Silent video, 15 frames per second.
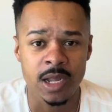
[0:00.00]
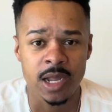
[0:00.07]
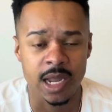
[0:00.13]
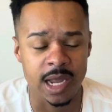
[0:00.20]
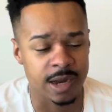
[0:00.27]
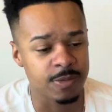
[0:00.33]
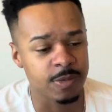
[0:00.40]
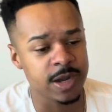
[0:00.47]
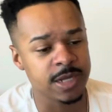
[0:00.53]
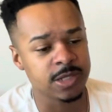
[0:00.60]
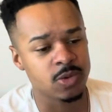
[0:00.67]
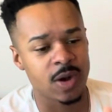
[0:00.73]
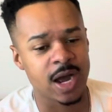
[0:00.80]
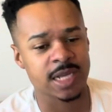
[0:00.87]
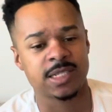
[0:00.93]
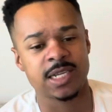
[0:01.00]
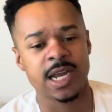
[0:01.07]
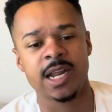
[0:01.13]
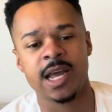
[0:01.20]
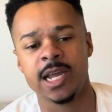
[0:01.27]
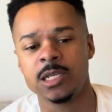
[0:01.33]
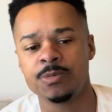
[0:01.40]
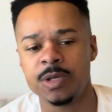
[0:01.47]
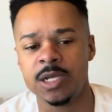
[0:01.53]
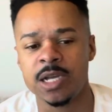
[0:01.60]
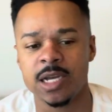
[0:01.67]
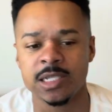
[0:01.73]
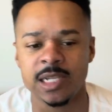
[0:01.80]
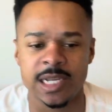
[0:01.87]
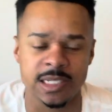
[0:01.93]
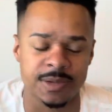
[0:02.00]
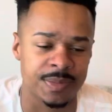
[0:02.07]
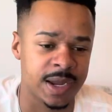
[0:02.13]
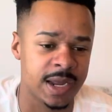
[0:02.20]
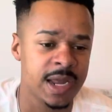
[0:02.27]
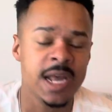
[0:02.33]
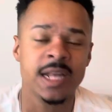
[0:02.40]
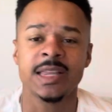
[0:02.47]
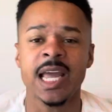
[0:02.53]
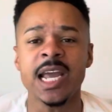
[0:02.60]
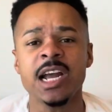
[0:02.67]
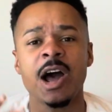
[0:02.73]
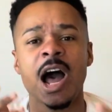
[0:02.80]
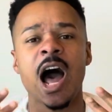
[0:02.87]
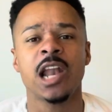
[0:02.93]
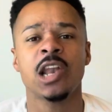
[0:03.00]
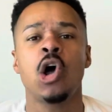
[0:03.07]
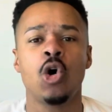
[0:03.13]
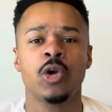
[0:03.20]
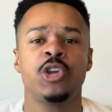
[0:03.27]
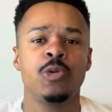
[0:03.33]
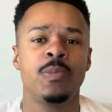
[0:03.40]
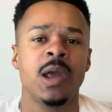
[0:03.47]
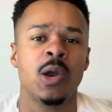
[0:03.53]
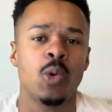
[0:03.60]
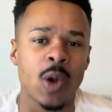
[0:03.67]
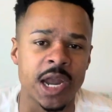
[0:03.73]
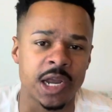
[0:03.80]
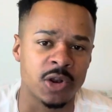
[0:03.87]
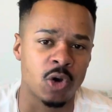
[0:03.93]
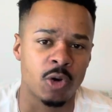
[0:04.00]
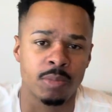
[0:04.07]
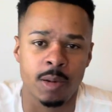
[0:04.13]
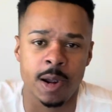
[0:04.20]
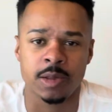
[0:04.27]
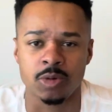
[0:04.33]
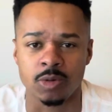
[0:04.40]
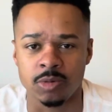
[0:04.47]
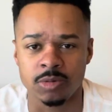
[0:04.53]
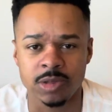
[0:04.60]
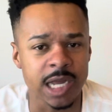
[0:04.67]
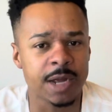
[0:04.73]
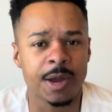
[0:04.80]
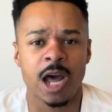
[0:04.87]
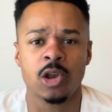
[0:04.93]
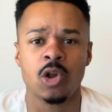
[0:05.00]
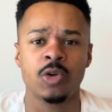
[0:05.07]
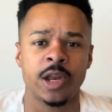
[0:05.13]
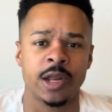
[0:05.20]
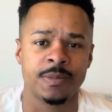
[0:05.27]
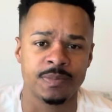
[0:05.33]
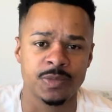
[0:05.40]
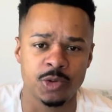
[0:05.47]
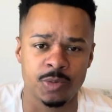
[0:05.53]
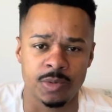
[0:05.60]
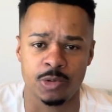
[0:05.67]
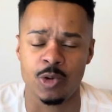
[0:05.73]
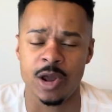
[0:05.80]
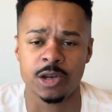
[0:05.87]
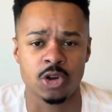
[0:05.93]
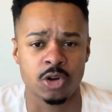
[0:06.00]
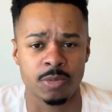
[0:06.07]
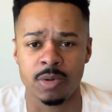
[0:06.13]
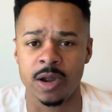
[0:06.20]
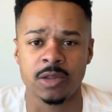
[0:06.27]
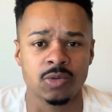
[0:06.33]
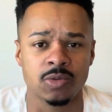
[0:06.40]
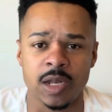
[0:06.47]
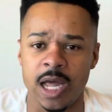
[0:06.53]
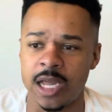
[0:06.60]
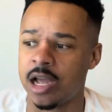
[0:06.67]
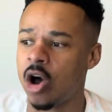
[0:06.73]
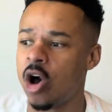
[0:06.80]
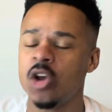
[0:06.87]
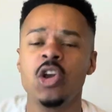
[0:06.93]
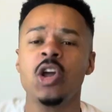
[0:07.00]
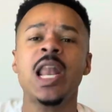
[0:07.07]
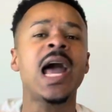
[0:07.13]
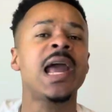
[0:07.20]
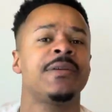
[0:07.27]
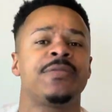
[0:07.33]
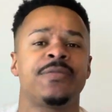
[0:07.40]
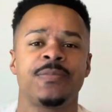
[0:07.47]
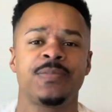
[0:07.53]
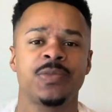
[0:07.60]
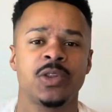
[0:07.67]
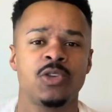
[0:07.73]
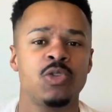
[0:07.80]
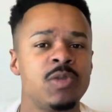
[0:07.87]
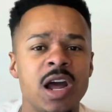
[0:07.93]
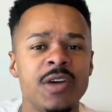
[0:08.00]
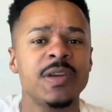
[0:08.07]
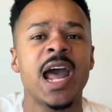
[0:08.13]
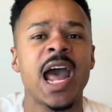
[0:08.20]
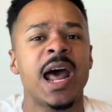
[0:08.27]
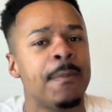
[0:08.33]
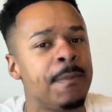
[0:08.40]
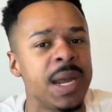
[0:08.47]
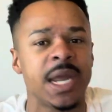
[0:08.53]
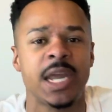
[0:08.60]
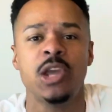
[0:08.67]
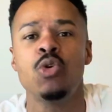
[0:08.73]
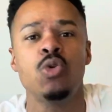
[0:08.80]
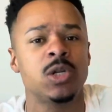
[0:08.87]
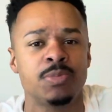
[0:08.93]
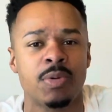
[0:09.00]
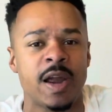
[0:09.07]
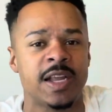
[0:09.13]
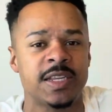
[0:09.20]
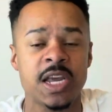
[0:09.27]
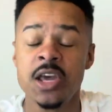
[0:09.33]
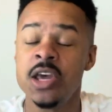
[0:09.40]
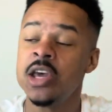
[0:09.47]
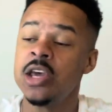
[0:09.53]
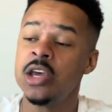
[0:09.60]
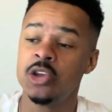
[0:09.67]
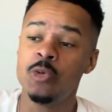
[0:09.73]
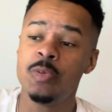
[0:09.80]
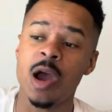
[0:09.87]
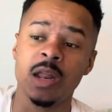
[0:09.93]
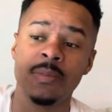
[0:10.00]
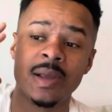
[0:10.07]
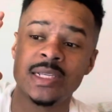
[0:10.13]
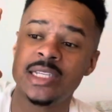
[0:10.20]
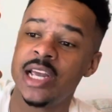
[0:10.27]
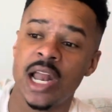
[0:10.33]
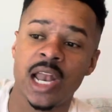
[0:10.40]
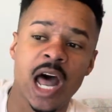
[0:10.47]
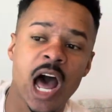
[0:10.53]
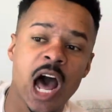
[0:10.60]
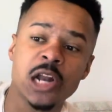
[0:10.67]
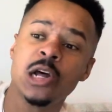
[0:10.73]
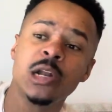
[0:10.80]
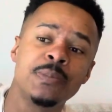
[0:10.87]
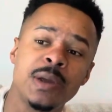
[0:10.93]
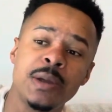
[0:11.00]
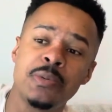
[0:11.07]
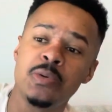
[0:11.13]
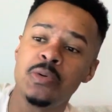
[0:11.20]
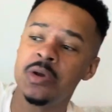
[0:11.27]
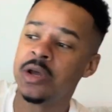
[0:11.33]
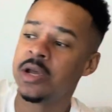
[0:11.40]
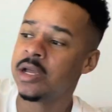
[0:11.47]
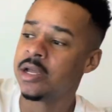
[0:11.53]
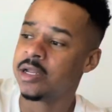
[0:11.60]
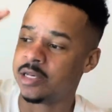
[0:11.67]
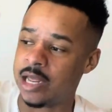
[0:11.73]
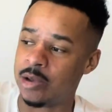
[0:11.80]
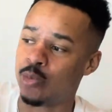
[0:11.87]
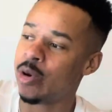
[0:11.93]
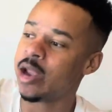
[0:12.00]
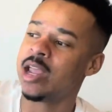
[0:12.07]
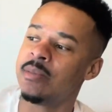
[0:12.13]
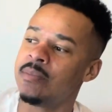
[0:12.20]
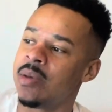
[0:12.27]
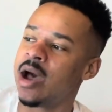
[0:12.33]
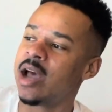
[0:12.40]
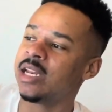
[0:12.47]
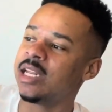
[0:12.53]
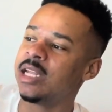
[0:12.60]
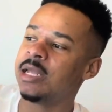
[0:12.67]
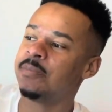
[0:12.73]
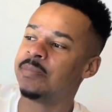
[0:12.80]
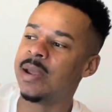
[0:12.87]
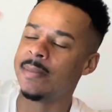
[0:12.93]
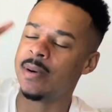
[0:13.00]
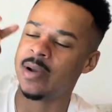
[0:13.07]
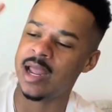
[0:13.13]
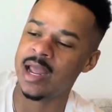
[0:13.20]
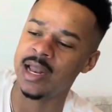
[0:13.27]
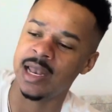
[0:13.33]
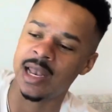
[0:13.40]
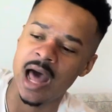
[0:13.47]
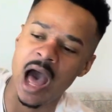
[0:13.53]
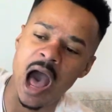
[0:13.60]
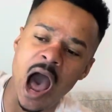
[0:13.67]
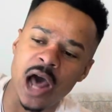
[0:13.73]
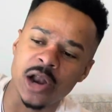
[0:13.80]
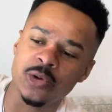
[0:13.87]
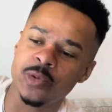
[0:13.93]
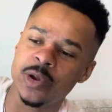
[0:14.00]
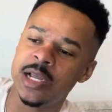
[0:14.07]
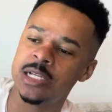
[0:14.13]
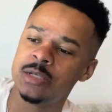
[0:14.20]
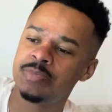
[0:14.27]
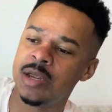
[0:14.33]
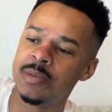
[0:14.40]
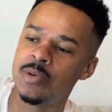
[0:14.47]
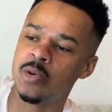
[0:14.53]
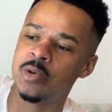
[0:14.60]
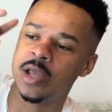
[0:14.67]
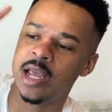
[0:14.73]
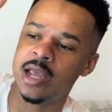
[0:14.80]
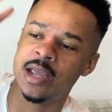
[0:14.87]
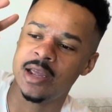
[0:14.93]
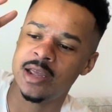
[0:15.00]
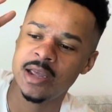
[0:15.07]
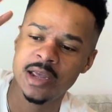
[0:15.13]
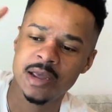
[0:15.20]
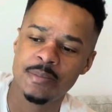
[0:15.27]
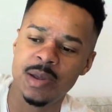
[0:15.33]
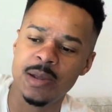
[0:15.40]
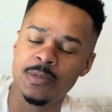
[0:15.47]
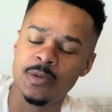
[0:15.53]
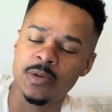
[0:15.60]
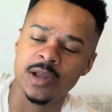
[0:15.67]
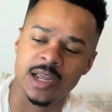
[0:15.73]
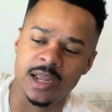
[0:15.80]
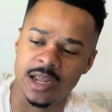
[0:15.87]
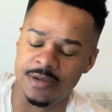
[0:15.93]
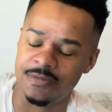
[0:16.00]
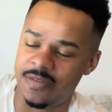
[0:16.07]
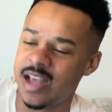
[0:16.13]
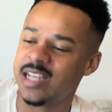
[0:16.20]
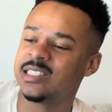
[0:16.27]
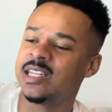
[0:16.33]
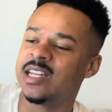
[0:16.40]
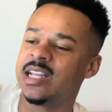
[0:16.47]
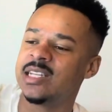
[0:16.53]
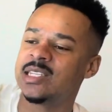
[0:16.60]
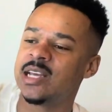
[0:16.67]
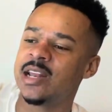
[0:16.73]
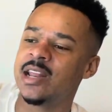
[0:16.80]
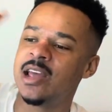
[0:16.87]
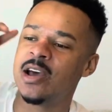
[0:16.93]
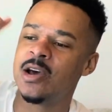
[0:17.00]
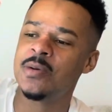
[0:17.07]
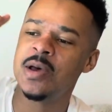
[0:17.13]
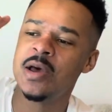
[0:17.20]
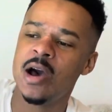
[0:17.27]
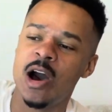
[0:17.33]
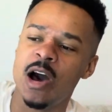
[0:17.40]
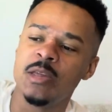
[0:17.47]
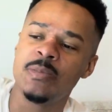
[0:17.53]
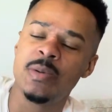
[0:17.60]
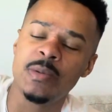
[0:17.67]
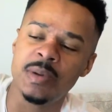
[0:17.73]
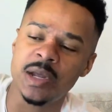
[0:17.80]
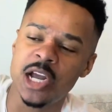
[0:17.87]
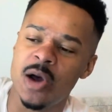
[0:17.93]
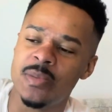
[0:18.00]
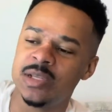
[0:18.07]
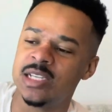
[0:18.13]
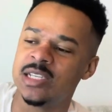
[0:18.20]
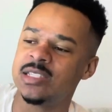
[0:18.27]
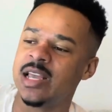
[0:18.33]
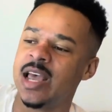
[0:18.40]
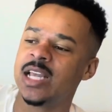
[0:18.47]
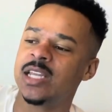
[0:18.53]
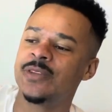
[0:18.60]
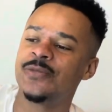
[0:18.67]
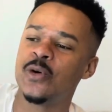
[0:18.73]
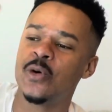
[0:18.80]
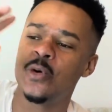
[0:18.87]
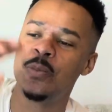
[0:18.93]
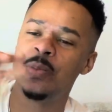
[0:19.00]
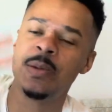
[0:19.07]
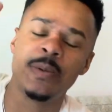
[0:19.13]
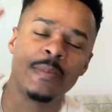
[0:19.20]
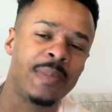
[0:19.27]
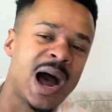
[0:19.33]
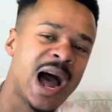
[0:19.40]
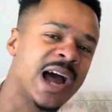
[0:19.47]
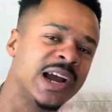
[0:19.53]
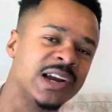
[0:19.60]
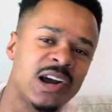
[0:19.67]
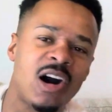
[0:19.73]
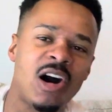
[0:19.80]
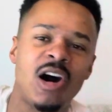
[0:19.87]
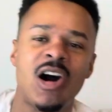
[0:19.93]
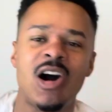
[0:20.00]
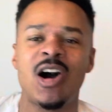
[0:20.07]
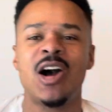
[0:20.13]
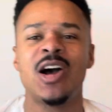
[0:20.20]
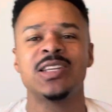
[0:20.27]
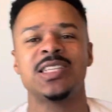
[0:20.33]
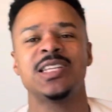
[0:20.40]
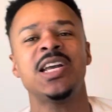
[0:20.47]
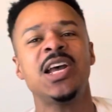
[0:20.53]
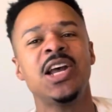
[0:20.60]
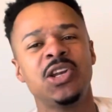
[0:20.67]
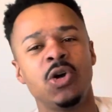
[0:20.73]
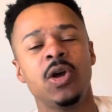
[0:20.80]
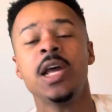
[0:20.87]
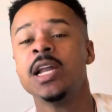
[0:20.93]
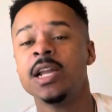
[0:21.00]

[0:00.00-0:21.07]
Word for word: And the reason why I say that is because, listen, man, think of how long you've been waiting on breakthrough. Think of how long that you've been waiting on a breakthrough. Like all your life, you never had big, huge breaks. You probably been seeing a lot of other people. They win money. People hitting lotteries. People getting people investing into them, other people becoming successful, people buying cars and do,